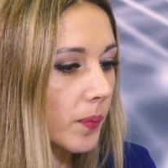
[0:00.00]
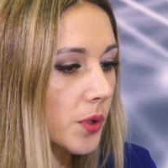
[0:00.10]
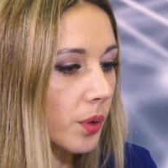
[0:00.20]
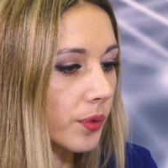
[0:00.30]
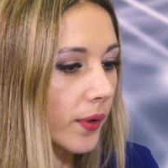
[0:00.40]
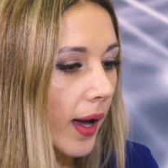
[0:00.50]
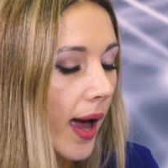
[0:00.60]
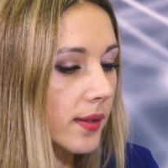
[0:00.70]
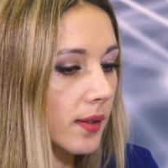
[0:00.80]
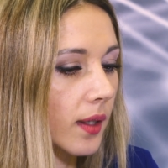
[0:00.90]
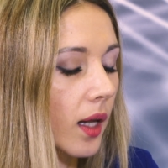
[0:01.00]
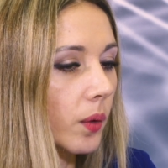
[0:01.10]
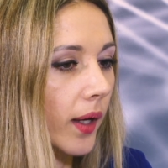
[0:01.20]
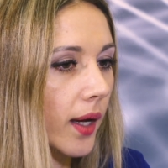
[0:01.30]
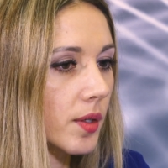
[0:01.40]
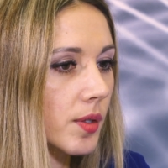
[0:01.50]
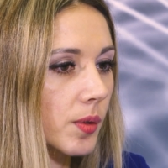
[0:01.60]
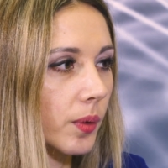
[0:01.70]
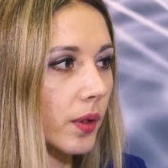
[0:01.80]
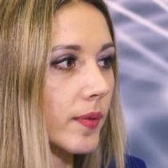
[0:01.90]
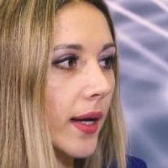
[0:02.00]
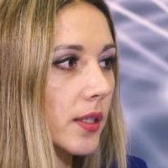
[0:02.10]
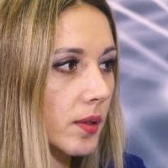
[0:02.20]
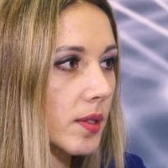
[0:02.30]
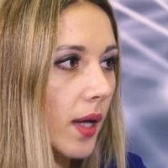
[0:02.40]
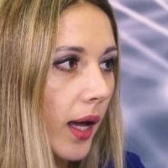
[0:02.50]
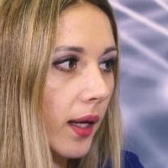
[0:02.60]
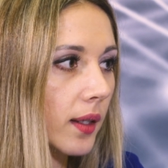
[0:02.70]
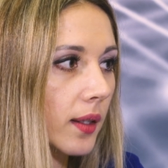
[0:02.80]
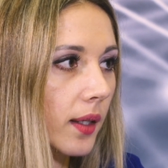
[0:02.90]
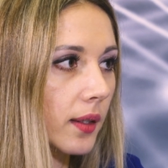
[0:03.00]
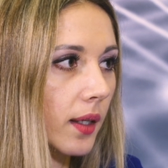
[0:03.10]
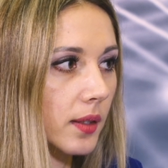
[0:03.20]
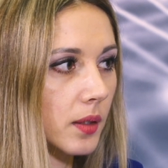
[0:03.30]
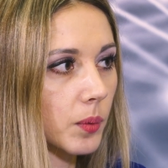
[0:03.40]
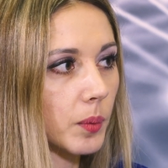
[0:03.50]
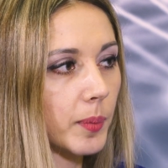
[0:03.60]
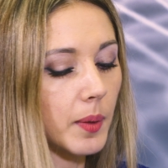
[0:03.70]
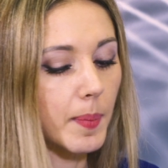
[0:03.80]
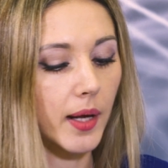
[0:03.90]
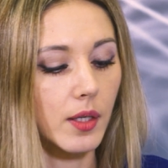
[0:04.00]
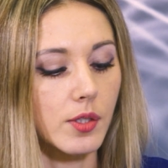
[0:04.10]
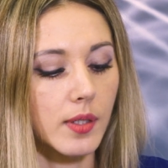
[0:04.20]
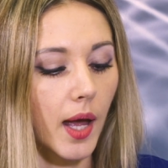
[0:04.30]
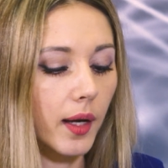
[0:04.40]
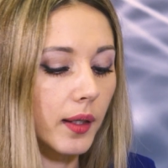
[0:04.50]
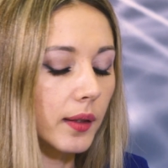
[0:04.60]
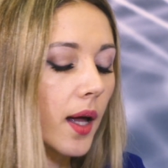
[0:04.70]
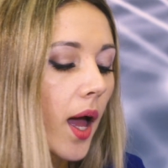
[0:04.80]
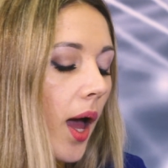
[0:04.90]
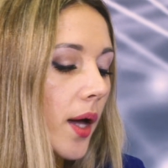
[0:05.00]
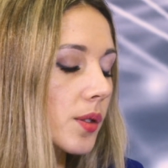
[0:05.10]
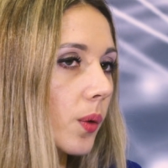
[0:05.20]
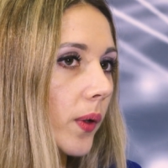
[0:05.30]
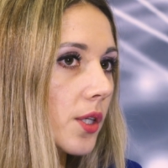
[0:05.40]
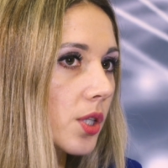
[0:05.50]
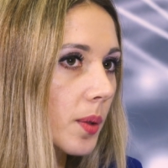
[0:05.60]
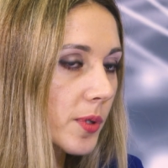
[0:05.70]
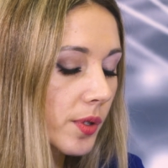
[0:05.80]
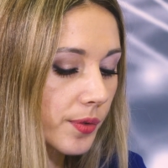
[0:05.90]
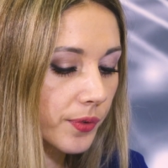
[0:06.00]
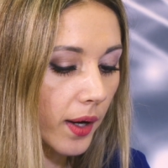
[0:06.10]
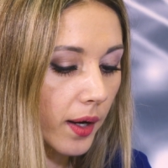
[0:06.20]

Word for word: sort of asset allocators or investors angle, and the other would be the managers angle. So in terms of